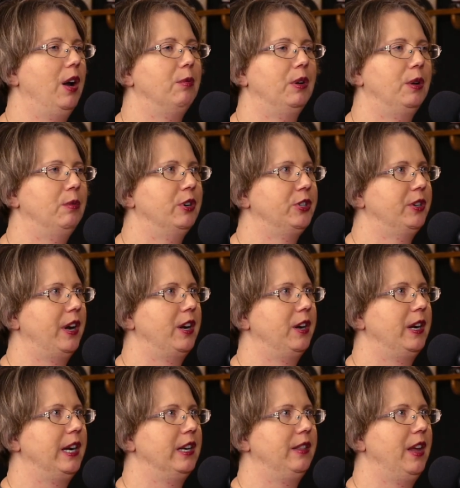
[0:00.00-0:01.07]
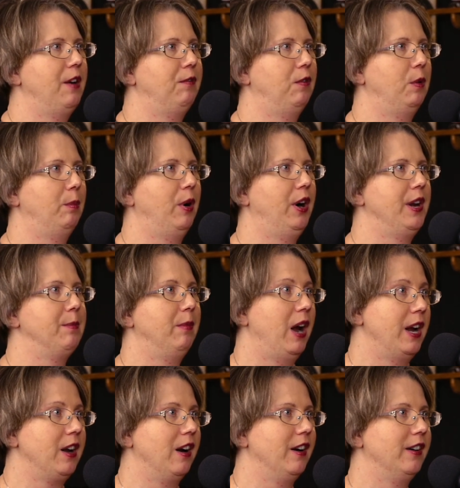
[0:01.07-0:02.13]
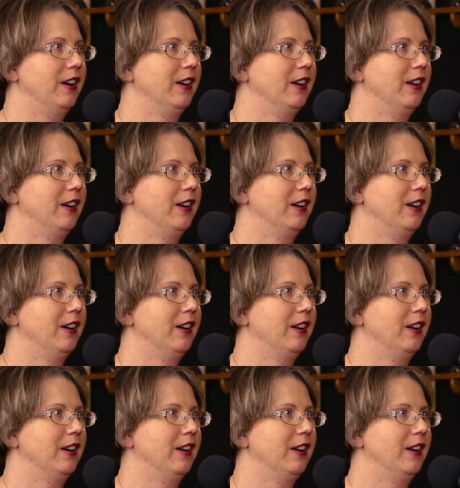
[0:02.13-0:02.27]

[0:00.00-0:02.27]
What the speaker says: really wish I could get that for my yard.